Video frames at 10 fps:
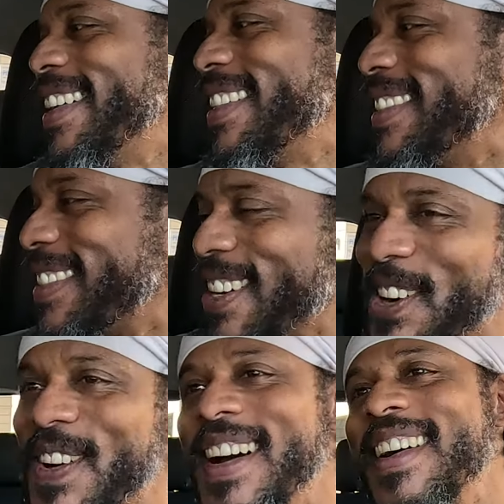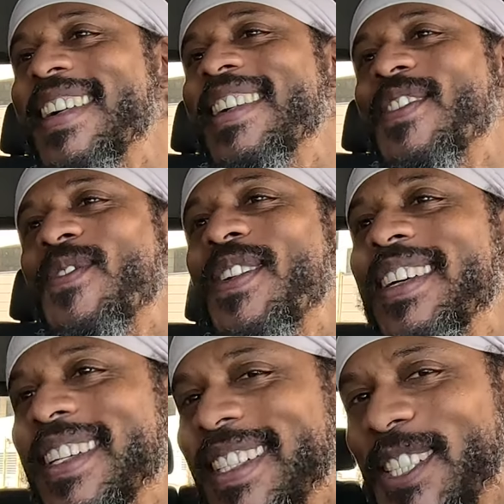That's so, true.
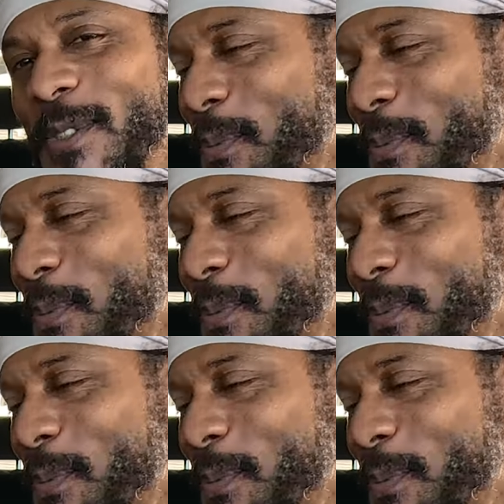what is